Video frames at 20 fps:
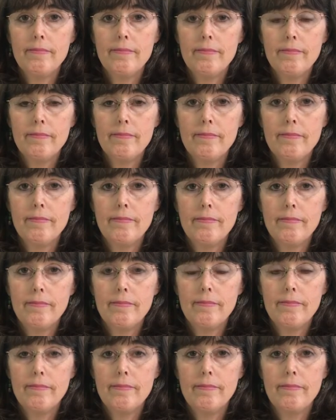
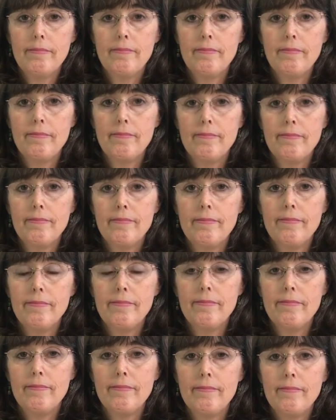
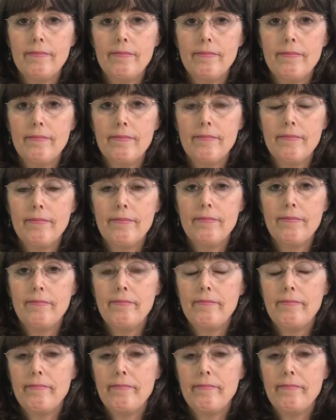No words are spoken by the person on screen.